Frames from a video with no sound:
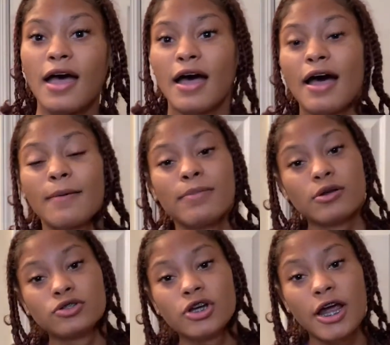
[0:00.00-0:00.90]
I blow
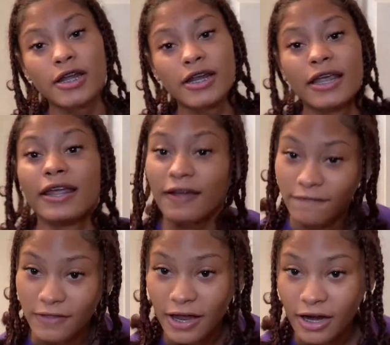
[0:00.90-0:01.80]
dried it, and I
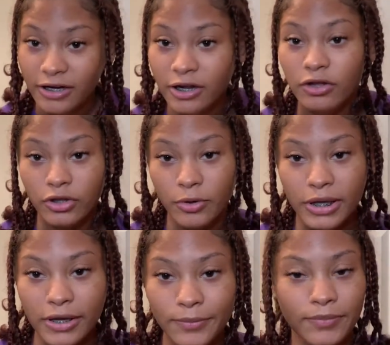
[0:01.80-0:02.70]
flat ironed it on low
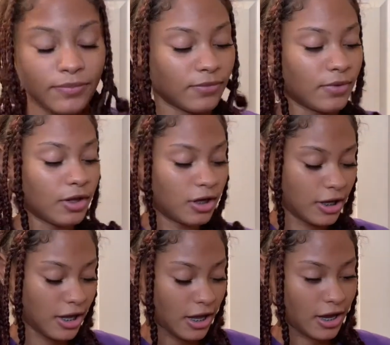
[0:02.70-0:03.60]
heat.
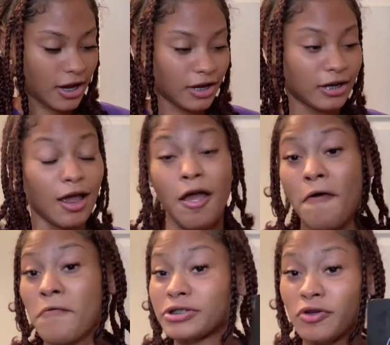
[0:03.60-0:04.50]
And
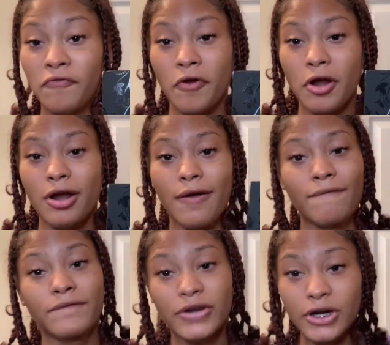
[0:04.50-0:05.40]
so far, I'm
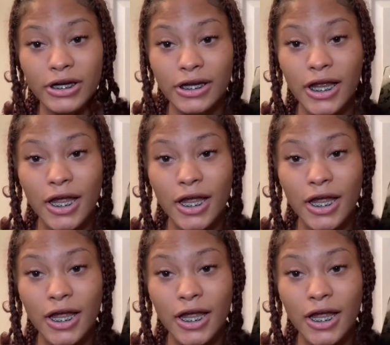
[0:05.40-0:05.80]
very